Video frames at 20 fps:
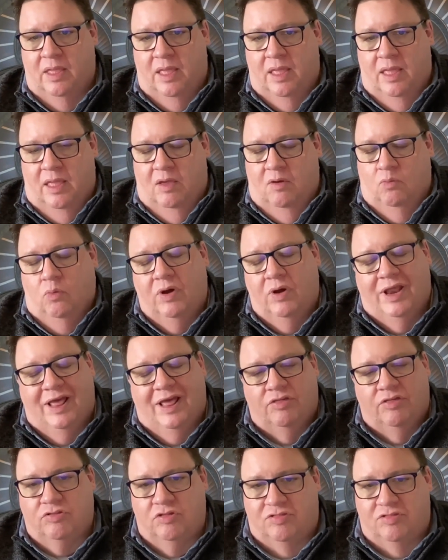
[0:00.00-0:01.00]
What
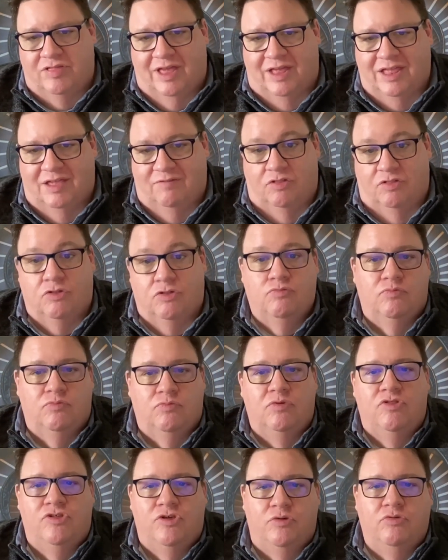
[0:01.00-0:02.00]
else does that give us?
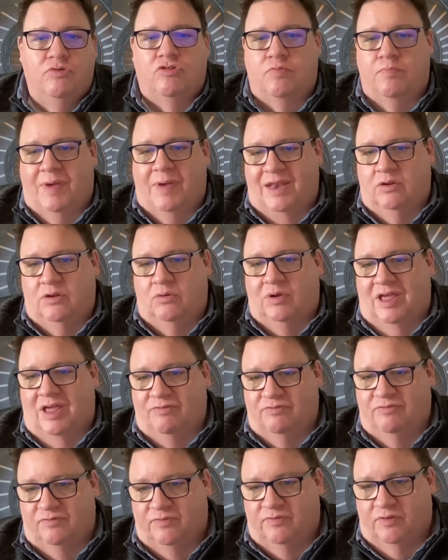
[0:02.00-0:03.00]
Reduced manual
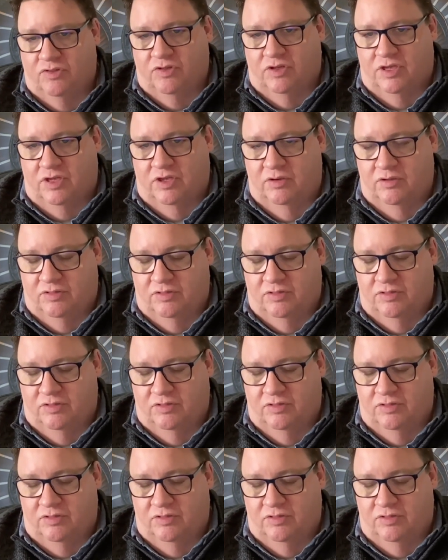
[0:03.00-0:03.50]
effort for security